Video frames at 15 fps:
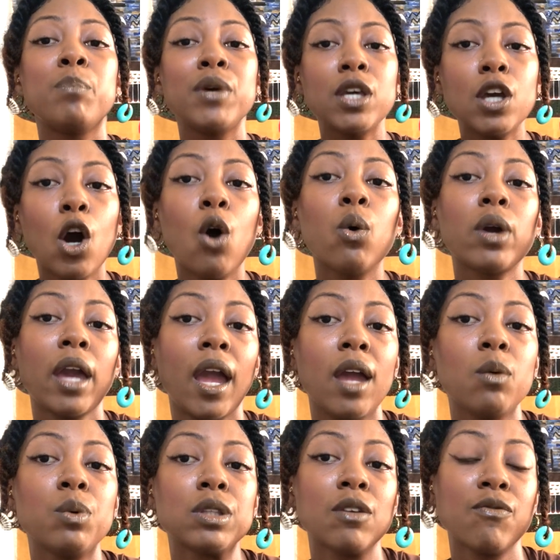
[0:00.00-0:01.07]
okay with the
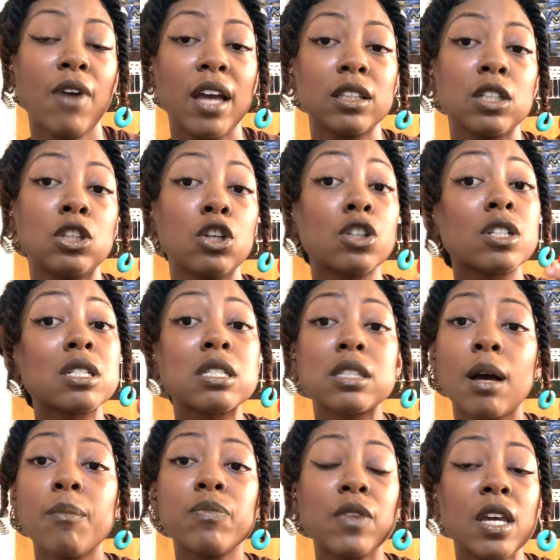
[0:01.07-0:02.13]
fact that there are some
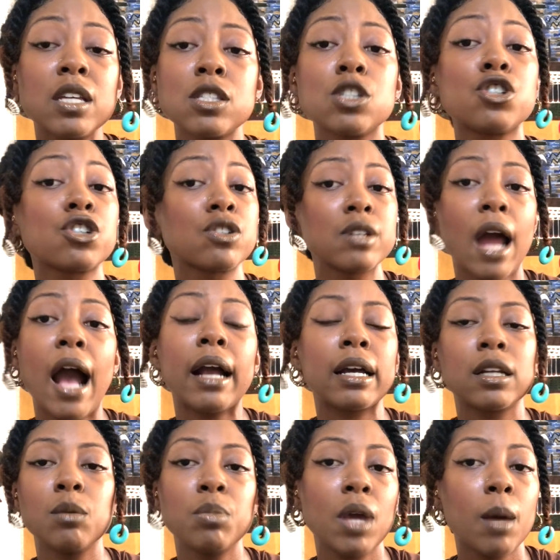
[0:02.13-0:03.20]
things that you're not going to be
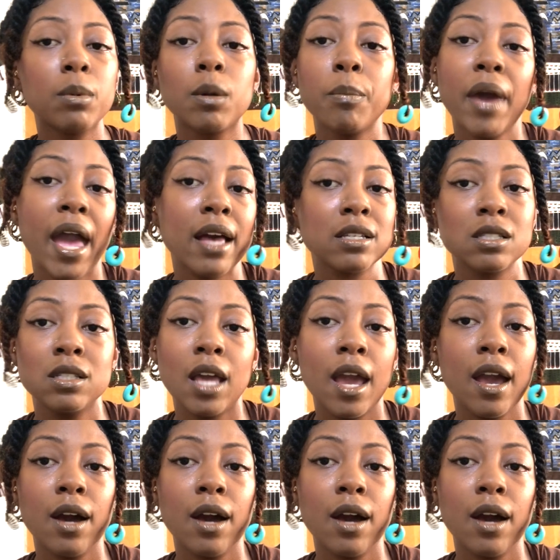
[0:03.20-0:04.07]
able to pass down.